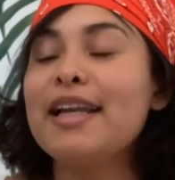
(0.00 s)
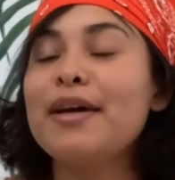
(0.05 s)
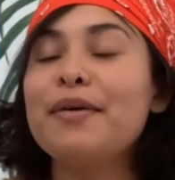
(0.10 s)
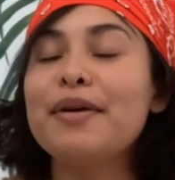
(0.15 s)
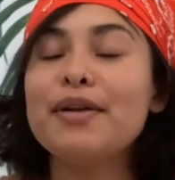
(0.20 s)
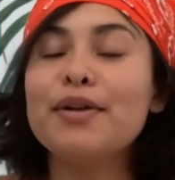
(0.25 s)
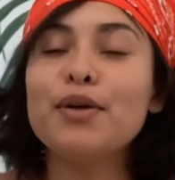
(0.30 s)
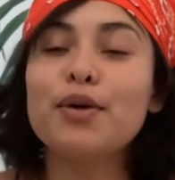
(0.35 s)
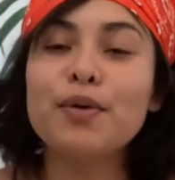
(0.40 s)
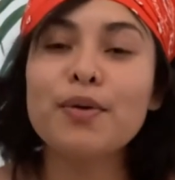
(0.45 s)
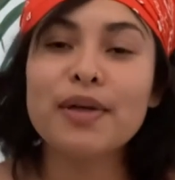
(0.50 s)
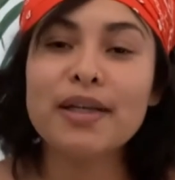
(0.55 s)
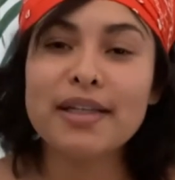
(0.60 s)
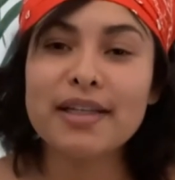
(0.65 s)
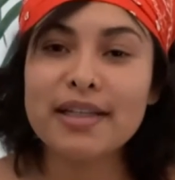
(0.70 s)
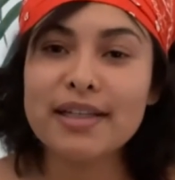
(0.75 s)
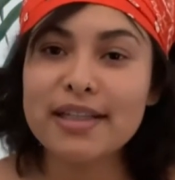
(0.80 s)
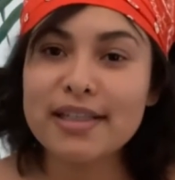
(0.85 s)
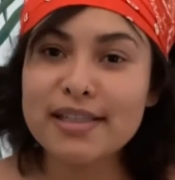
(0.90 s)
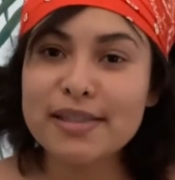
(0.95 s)
Now I know he
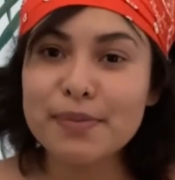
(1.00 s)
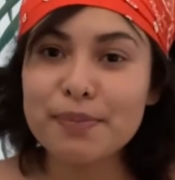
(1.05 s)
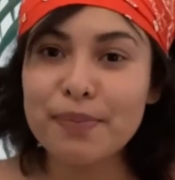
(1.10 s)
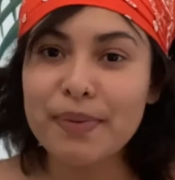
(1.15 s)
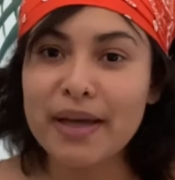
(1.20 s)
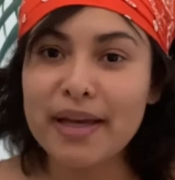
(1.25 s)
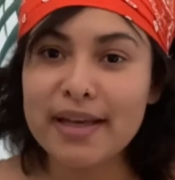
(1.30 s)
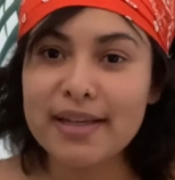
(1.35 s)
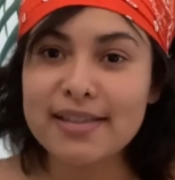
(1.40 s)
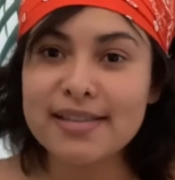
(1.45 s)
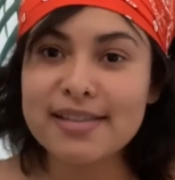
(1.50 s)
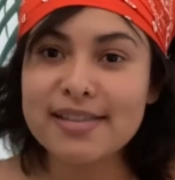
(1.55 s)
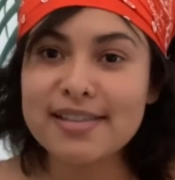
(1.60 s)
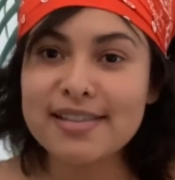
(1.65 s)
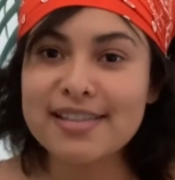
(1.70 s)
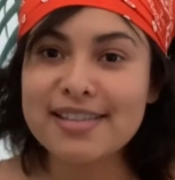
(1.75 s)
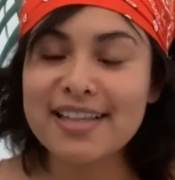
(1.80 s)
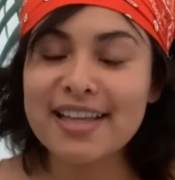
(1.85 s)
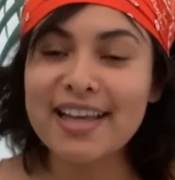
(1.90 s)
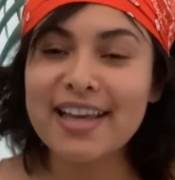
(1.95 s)
did his
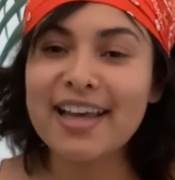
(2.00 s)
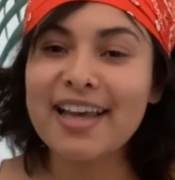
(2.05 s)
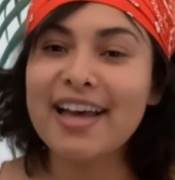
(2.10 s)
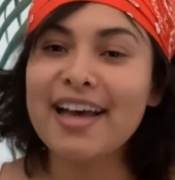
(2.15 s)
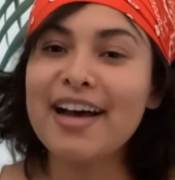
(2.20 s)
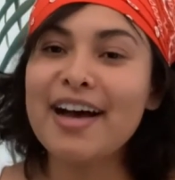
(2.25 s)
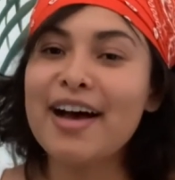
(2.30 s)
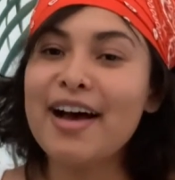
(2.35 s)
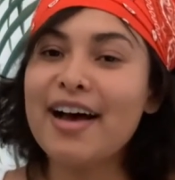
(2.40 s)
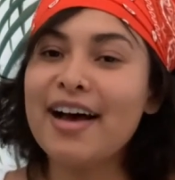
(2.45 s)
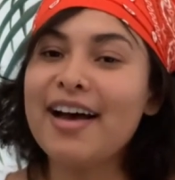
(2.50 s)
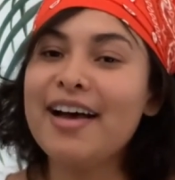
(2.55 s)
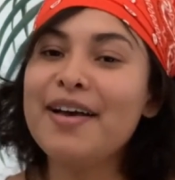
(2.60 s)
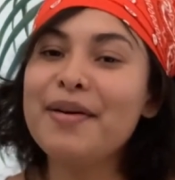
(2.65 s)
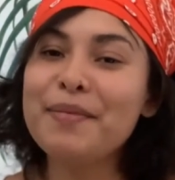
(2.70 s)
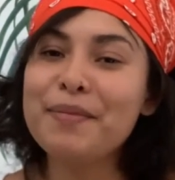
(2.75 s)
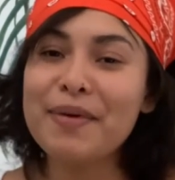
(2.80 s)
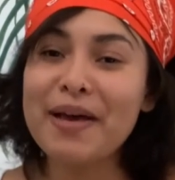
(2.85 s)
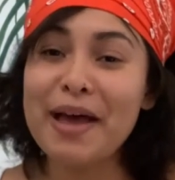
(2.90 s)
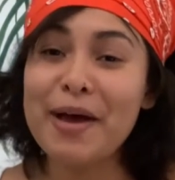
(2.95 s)
best.
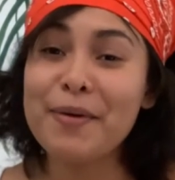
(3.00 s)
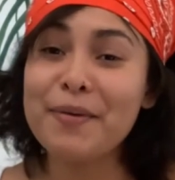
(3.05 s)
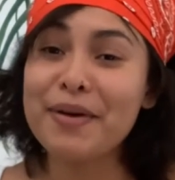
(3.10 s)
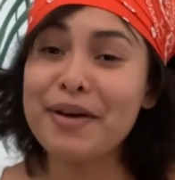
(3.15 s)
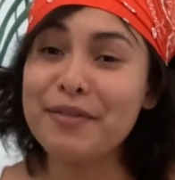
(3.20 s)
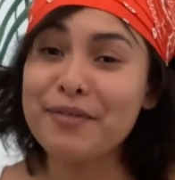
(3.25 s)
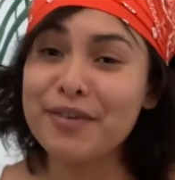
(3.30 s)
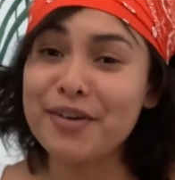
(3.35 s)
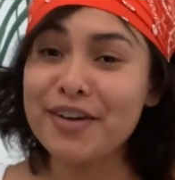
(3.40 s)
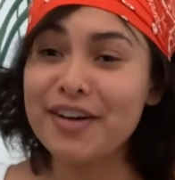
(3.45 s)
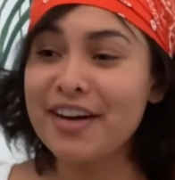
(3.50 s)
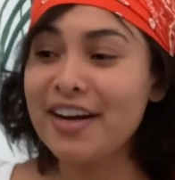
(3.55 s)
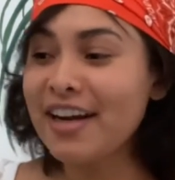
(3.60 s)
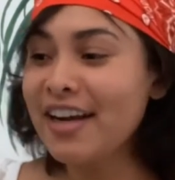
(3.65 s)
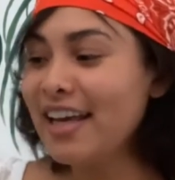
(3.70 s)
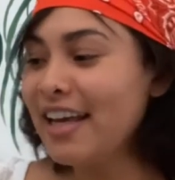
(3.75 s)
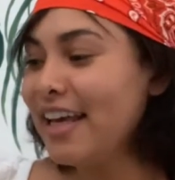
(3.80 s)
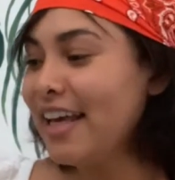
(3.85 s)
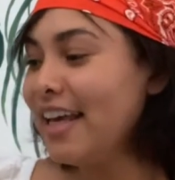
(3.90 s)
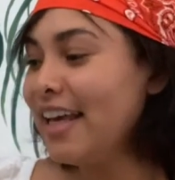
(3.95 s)
However,
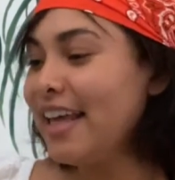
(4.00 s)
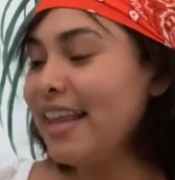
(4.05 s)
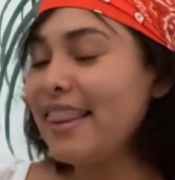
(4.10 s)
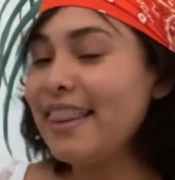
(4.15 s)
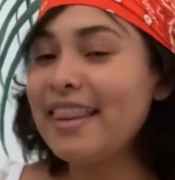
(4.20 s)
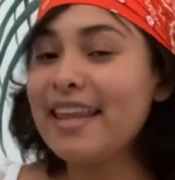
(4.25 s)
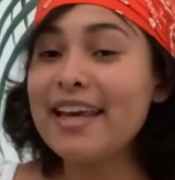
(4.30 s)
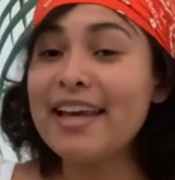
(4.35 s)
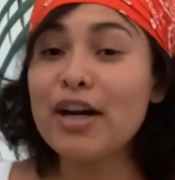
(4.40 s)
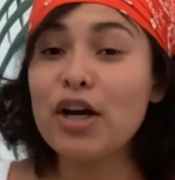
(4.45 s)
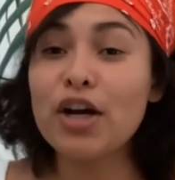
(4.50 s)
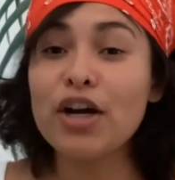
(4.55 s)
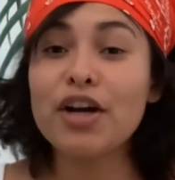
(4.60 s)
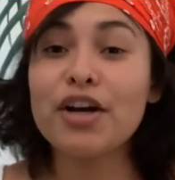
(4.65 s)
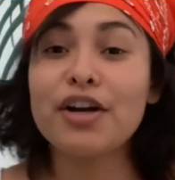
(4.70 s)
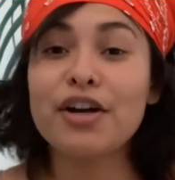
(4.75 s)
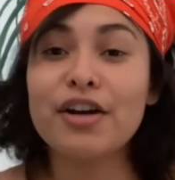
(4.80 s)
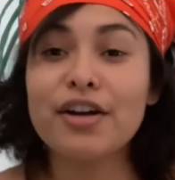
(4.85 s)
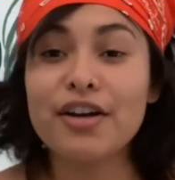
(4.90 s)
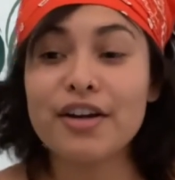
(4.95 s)
they
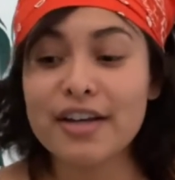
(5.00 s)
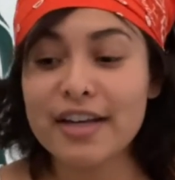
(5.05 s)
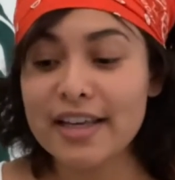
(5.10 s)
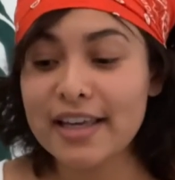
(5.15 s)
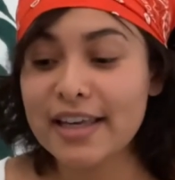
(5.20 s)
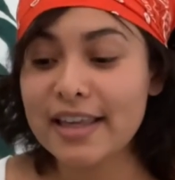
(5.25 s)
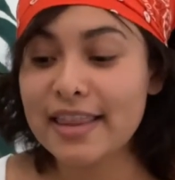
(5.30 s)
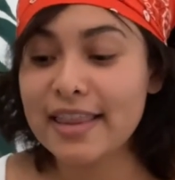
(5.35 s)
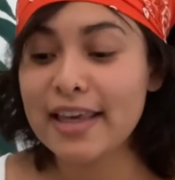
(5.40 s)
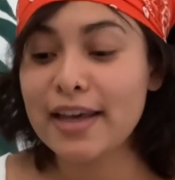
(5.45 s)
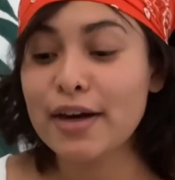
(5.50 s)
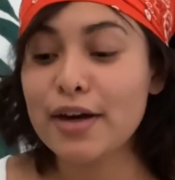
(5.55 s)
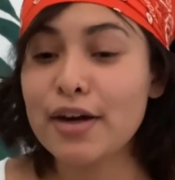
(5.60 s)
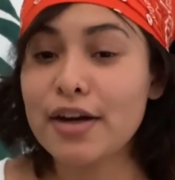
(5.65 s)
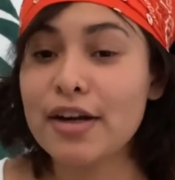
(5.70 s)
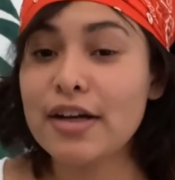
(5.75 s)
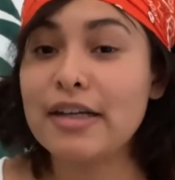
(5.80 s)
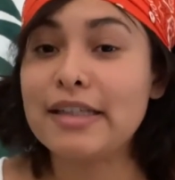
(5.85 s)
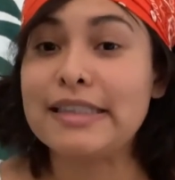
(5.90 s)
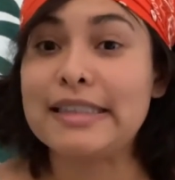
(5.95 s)
are hurting, they
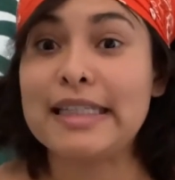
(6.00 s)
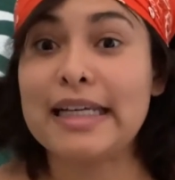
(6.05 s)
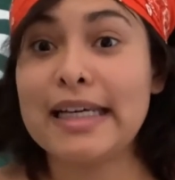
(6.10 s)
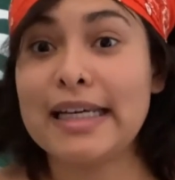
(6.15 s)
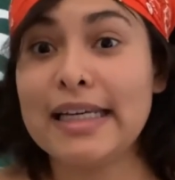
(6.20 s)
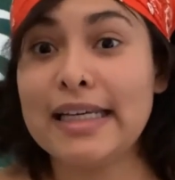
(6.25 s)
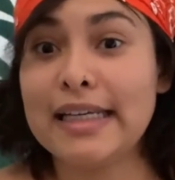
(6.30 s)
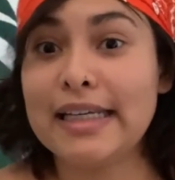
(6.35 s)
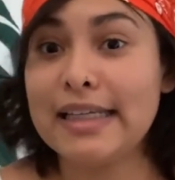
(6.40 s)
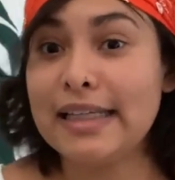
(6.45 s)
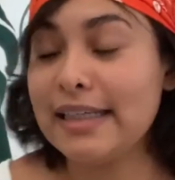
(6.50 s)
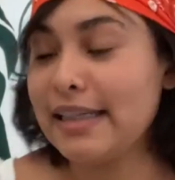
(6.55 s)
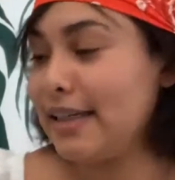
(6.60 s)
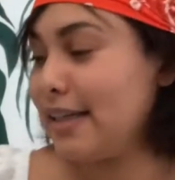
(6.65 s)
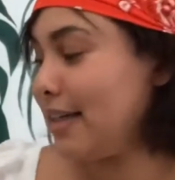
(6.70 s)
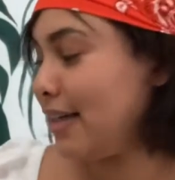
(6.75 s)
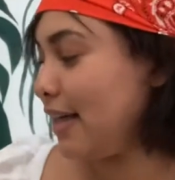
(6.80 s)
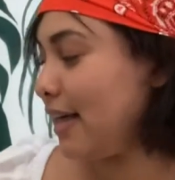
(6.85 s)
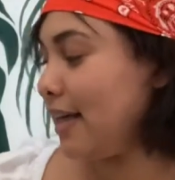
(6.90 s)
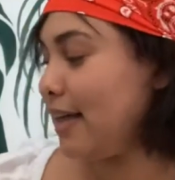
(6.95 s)
are dying.
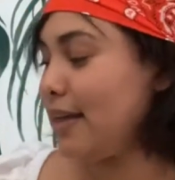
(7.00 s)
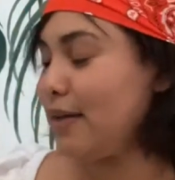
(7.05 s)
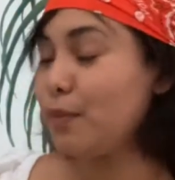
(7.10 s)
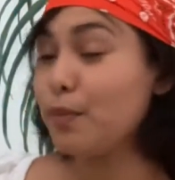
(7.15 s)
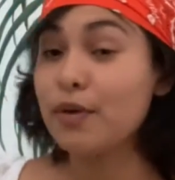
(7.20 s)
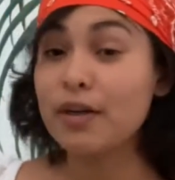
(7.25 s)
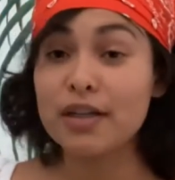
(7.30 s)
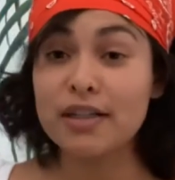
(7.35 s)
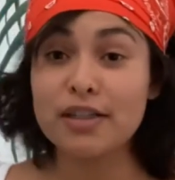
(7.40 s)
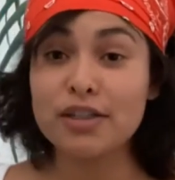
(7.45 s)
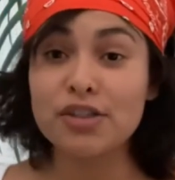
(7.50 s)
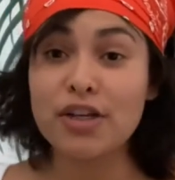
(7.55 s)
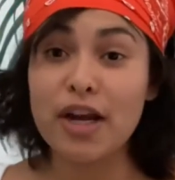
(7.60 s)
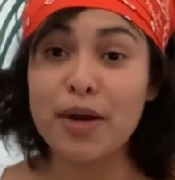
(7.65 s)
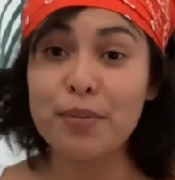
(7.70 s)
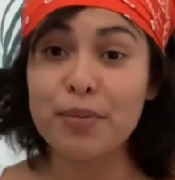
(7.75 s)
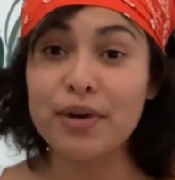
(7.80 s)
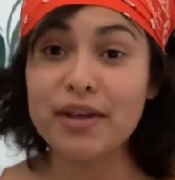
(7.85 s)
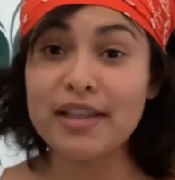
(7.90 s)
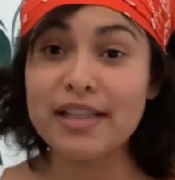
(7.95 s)
And we're gonna try
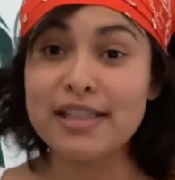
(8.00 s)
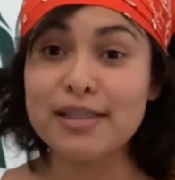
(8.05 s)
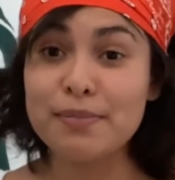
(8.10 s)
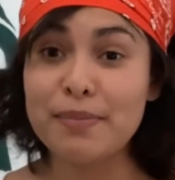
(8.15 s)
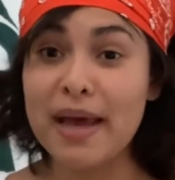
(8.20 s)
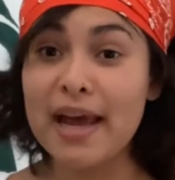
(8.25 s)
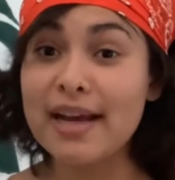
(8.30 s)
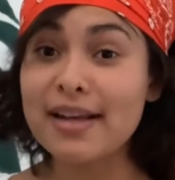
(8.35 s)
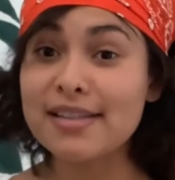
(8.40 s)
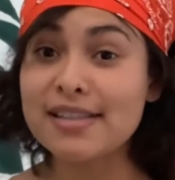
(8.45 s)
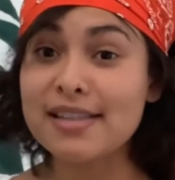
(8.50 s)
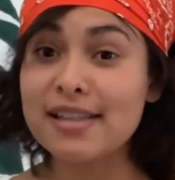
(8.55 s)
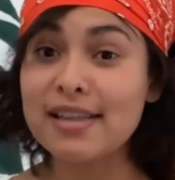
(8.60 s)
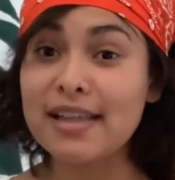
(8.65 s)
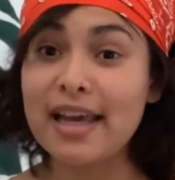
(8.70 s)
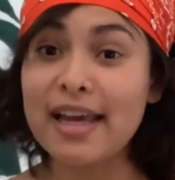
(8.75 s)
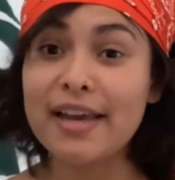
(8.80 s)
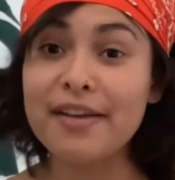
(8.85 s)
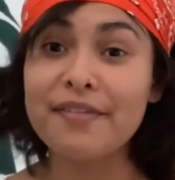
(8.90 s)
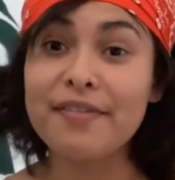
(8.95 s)
and bring these back to
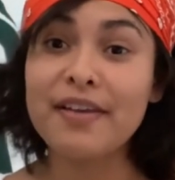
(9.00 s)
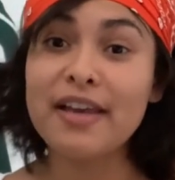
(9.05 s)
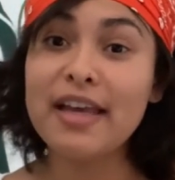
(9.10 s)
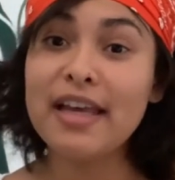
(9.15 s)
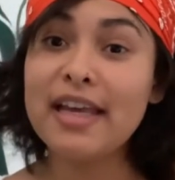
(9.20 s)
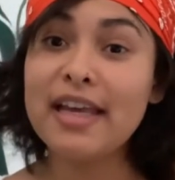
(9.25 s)
life.